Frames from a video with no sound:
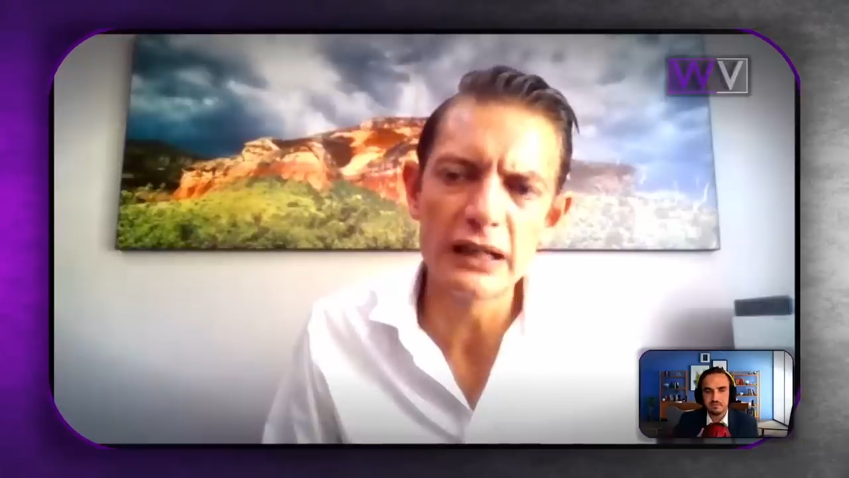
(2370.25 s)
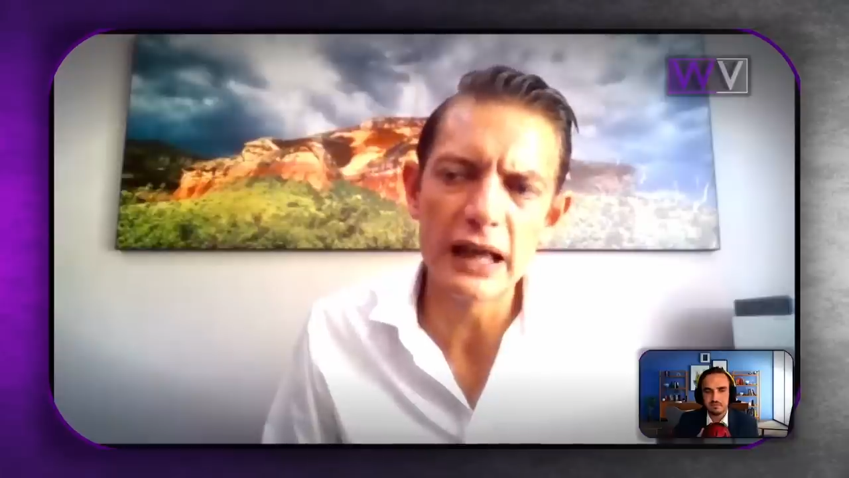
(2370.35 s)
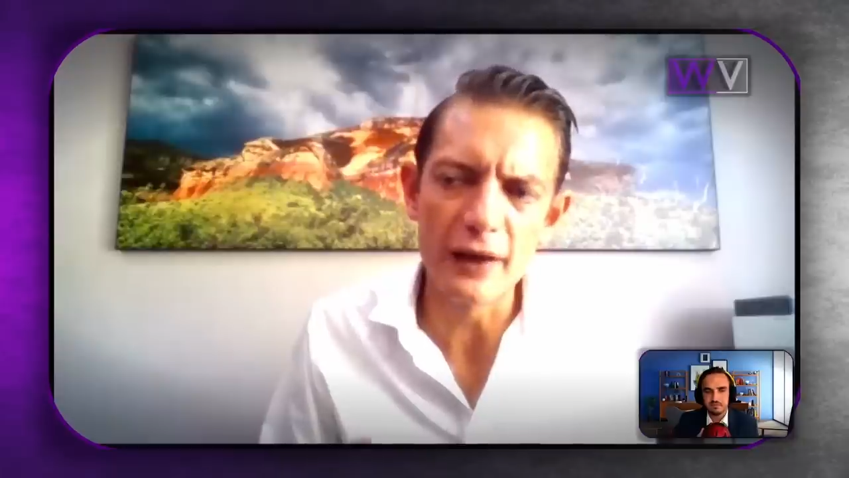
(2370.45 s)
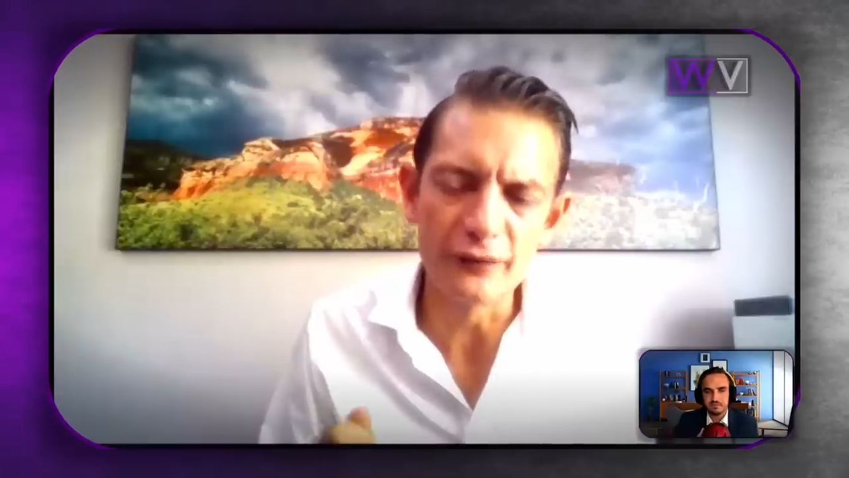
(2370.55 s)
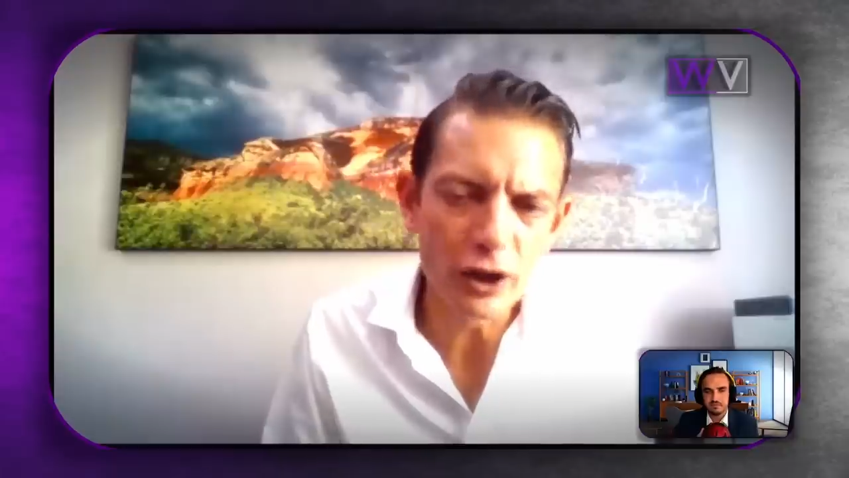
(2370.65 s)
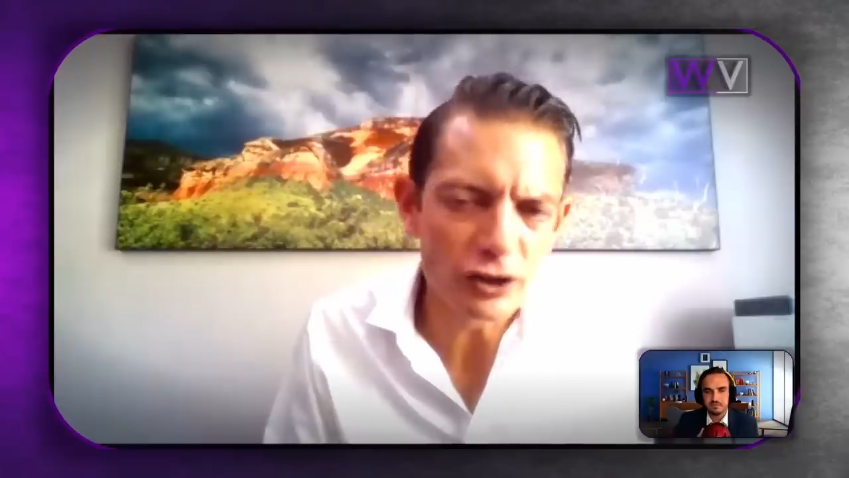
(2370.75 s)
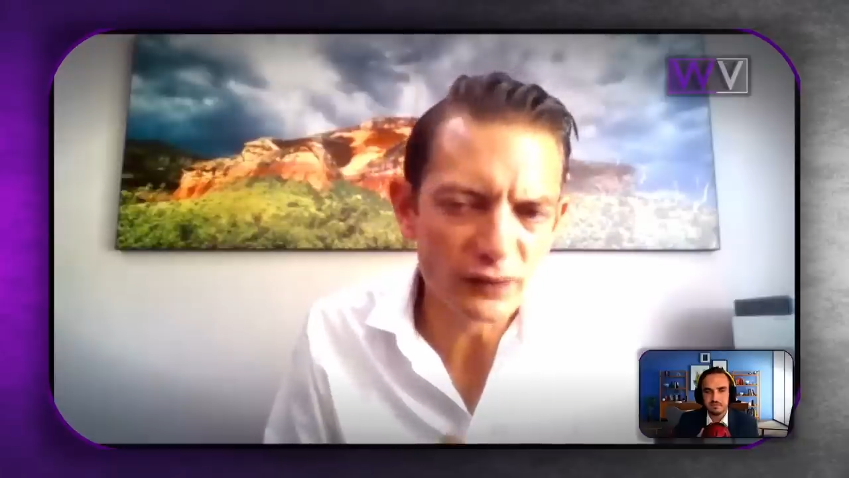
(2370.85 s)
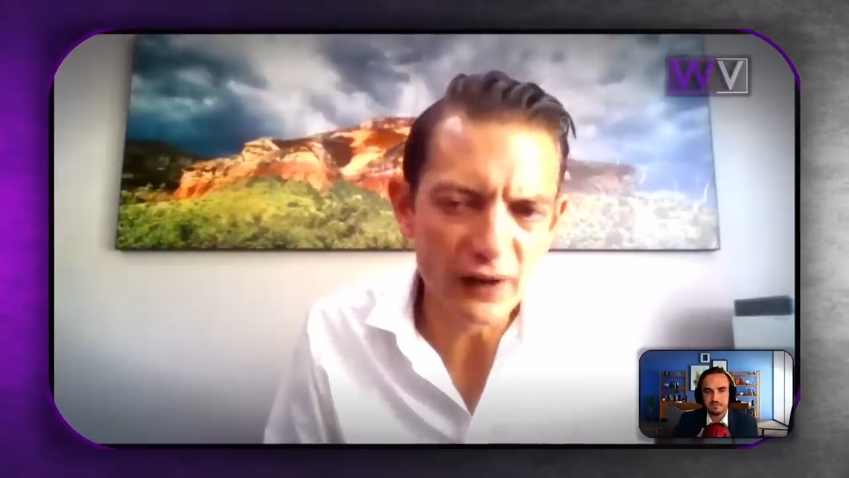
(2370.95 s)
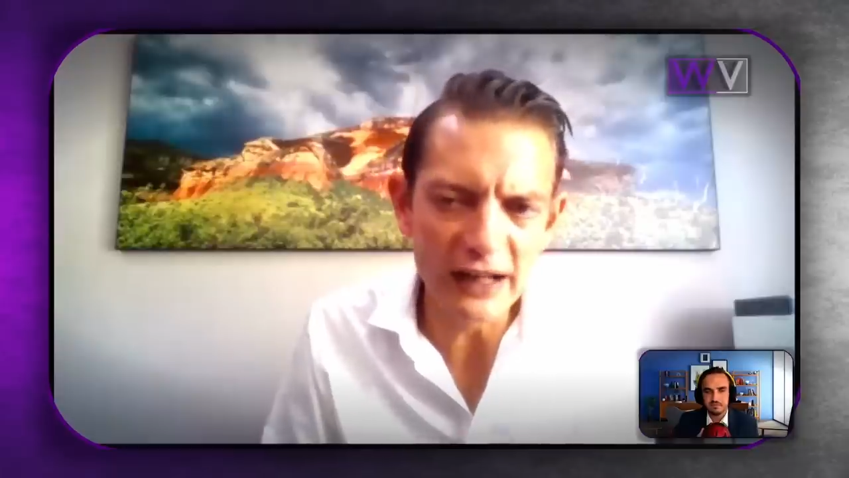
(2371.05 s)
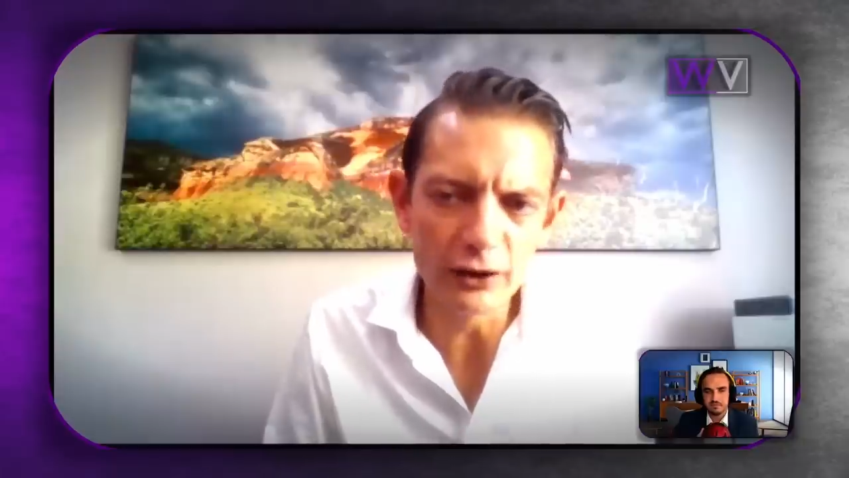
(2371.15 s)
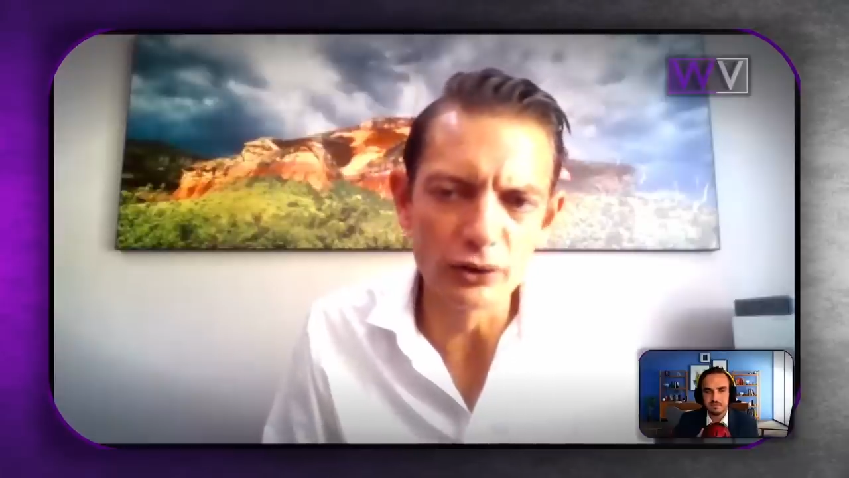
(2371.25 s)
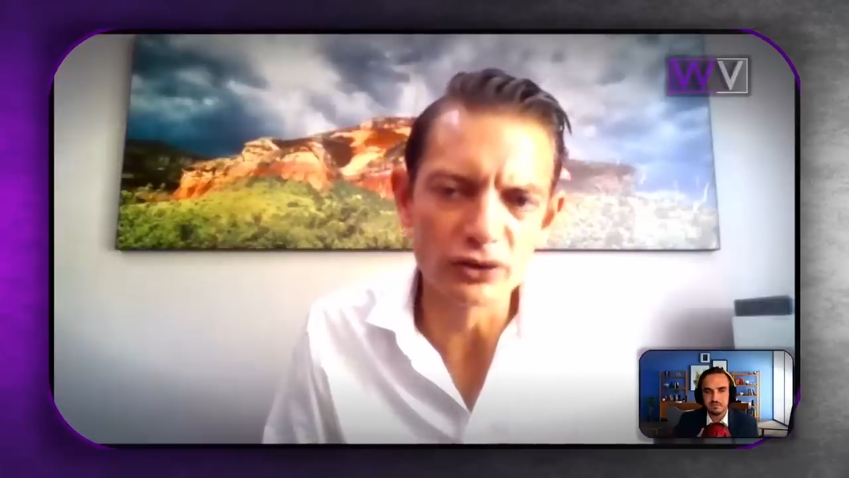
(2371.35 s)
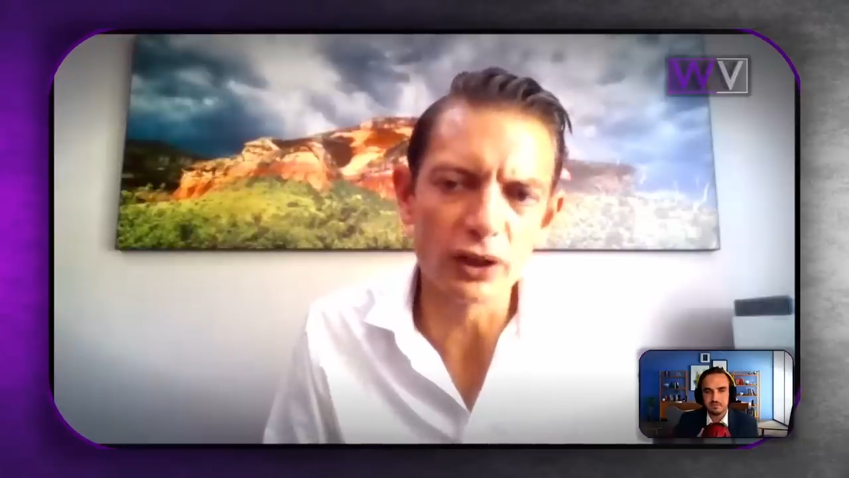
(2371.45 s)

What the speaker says: and those values